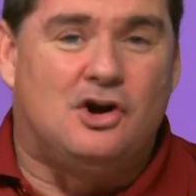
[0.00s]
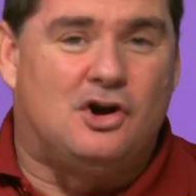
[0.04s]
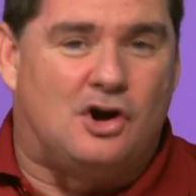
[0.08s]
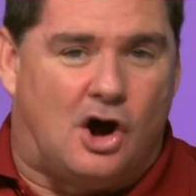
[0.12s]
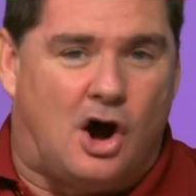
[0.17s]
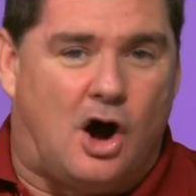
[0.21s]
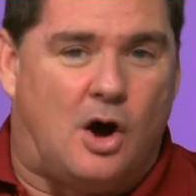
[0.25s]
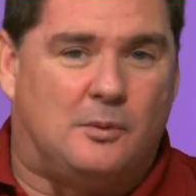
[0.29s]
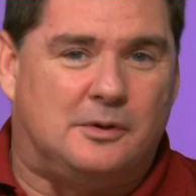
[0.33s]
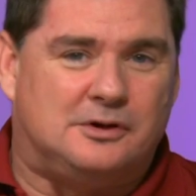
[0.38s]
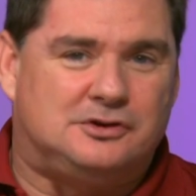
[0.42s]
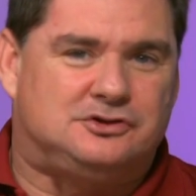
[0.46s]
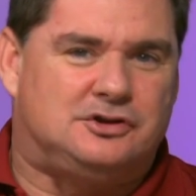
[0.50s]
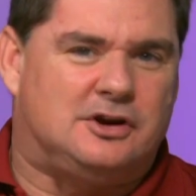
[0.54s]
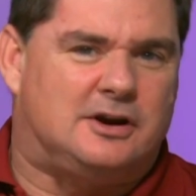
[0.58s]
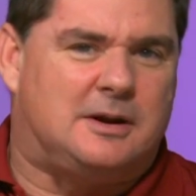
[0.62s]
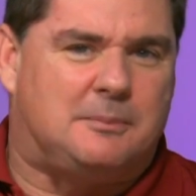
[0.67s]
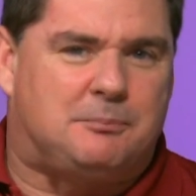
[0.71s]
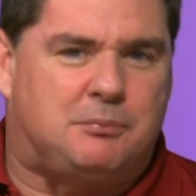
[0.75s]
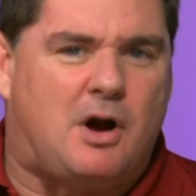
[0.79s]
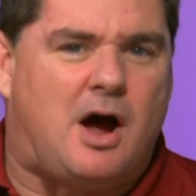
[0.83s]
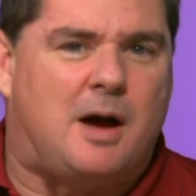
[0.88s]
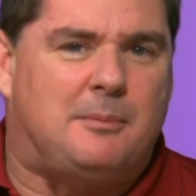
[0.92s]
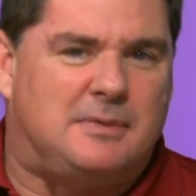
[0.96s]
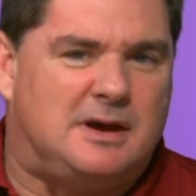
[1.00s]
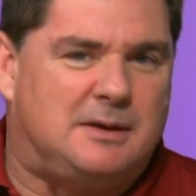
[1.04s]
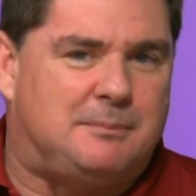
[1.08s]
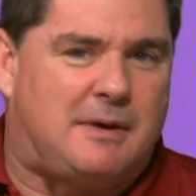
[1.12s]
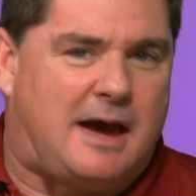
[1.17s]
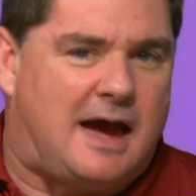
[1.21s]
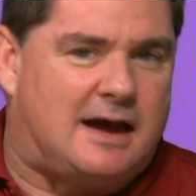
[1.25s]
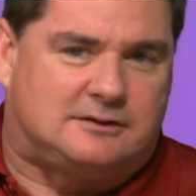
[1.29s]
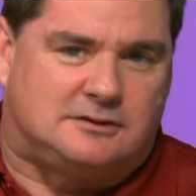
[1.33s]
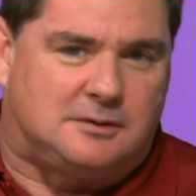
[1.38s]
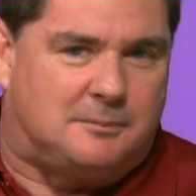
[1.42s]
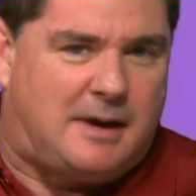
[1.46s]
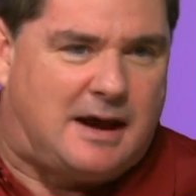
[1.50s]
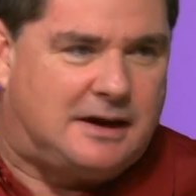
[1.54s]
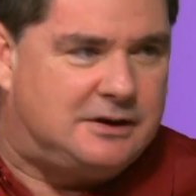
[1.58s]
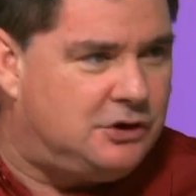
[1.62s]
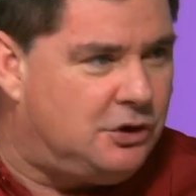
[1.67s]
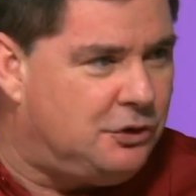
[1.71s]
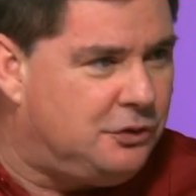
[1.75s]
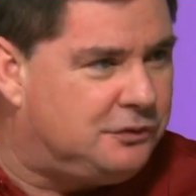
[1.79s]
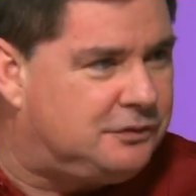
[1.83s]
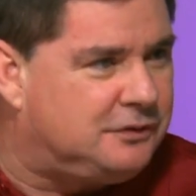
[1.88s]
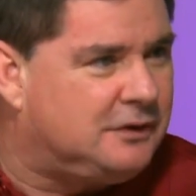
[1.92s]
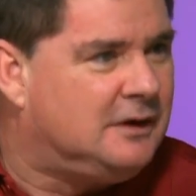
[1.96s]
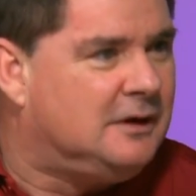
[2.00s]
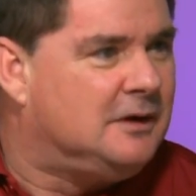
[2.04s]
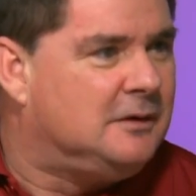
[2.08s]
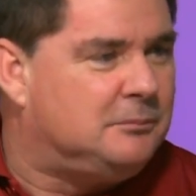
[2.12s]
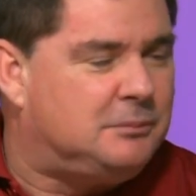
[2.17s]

Always did. It brought me back to my youth,